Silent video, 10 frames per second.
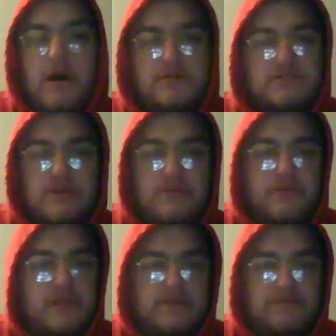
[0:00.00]

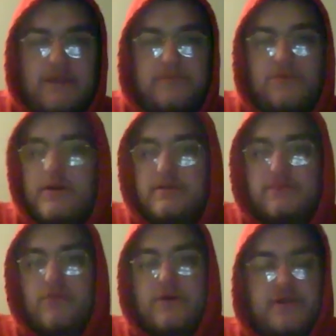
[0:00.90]
someone like ripped one,
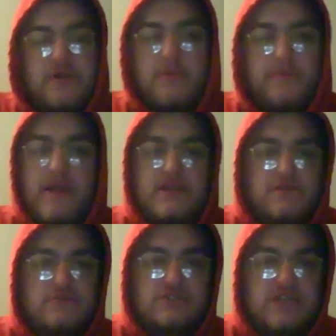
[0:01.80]
and Willie or
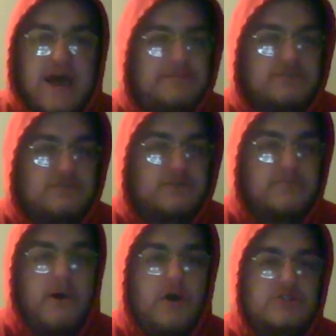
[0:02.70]
Abreu just absolutely
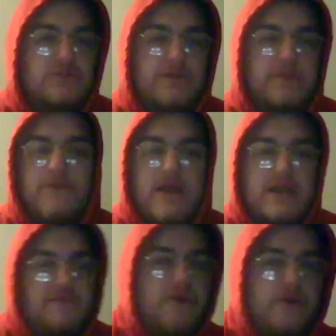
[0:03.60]
botched one and
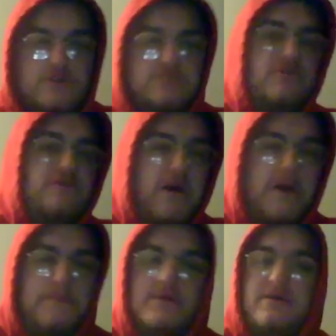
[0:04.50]
right. Runners move
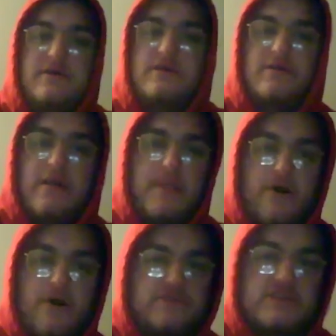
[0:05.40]
up. And
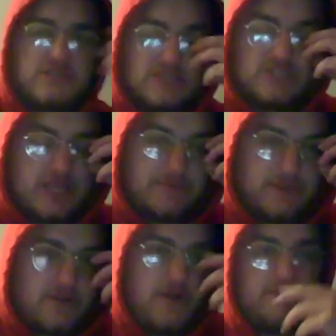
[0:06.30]
then obviously
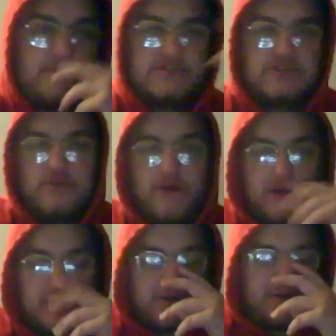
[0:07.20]
JP Crawford was going to
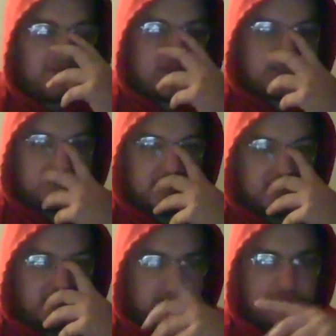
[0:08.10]
walk it off against
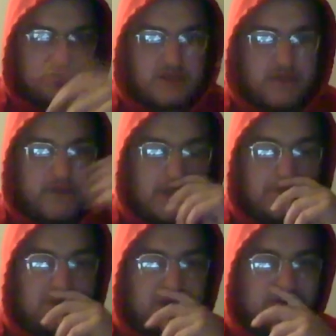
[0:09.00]
Leighton. There was nothing
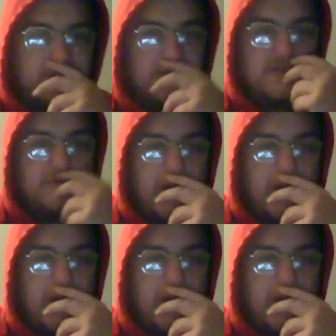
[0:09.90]
that we could really do.